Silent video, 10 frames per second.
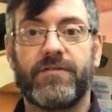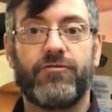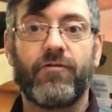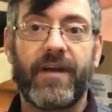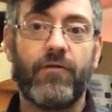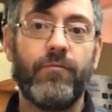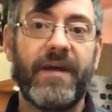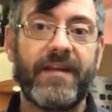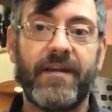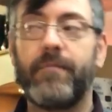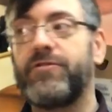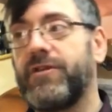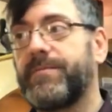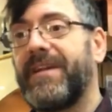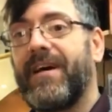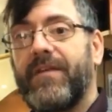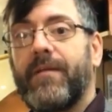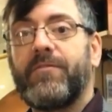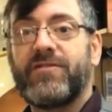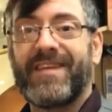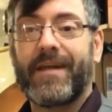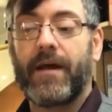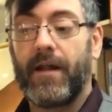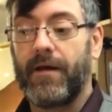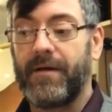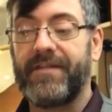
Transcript: She don't care who made them, she's just been having them because of the colour